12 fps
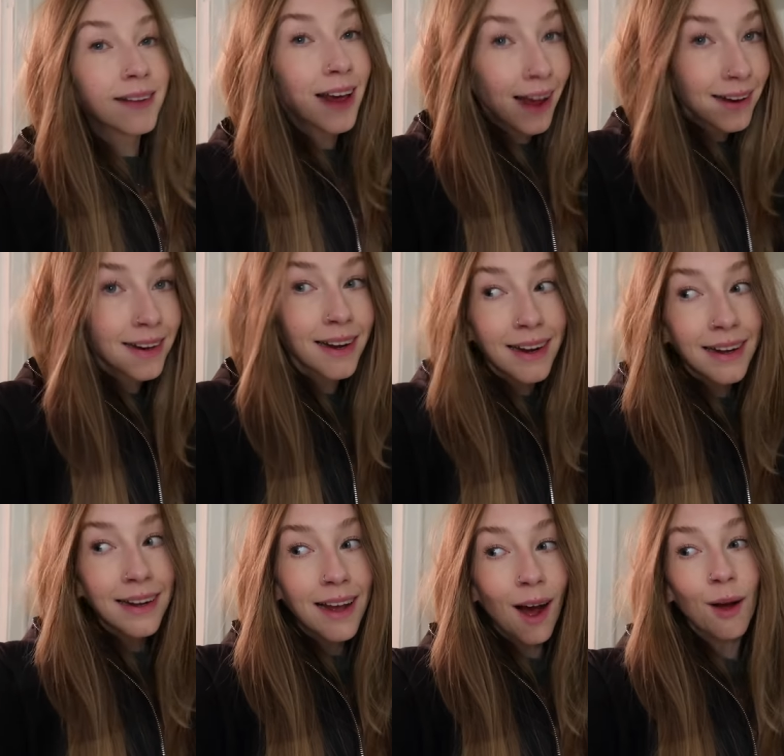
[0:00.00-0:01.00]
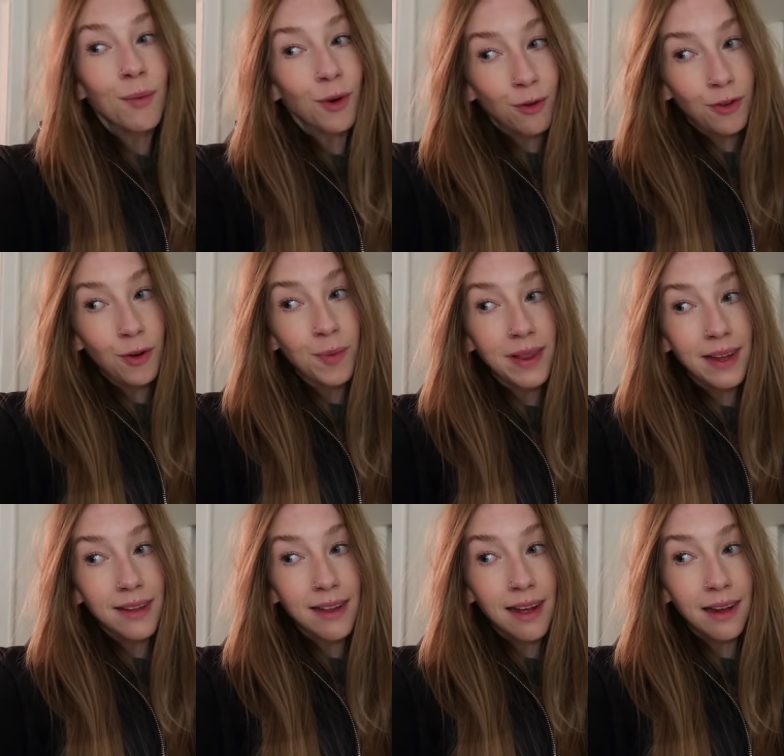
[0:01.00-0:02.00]
Technically, I'm not filming
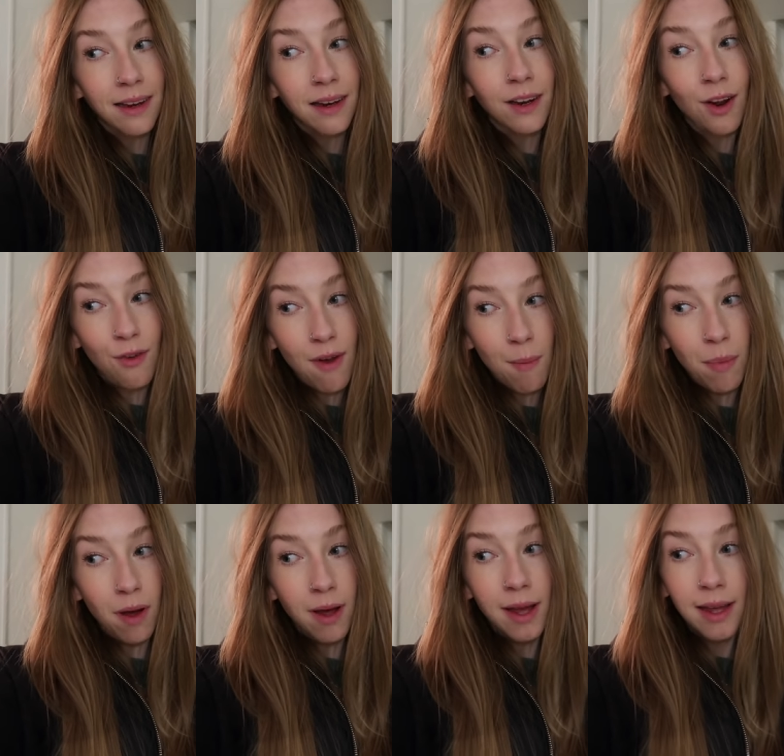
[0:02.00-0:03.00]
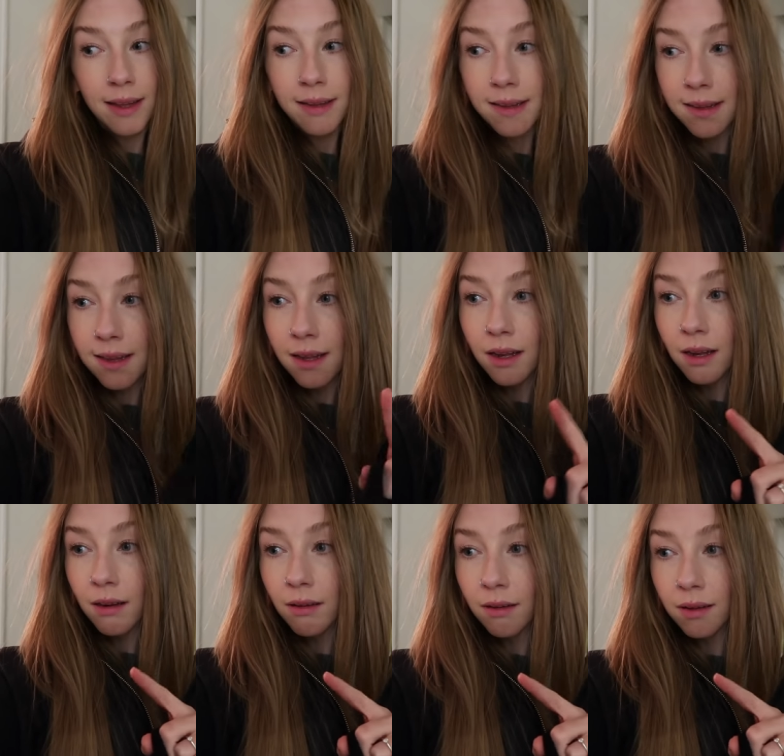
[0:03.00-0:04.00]
this in November. It's,
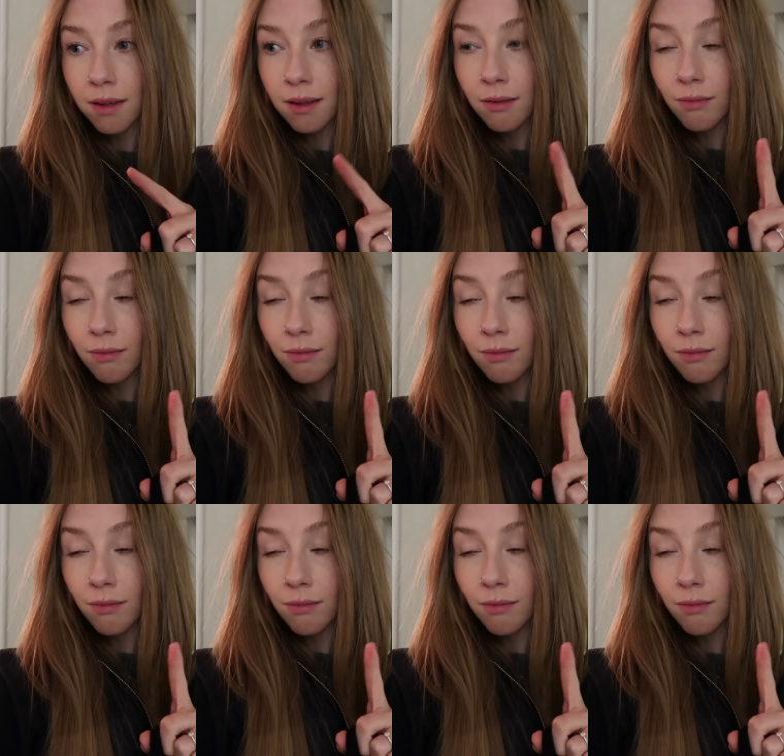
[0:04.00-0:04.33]
it's uh,